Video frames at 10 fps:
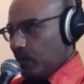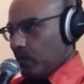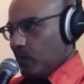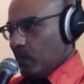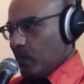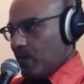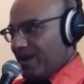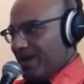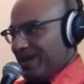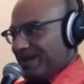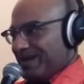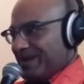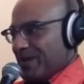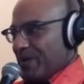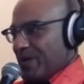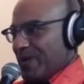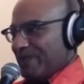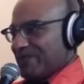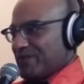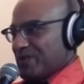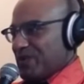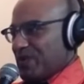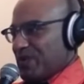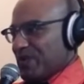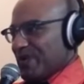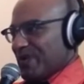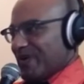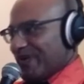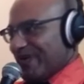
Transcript: Nogolala Dengwer Bulldogger,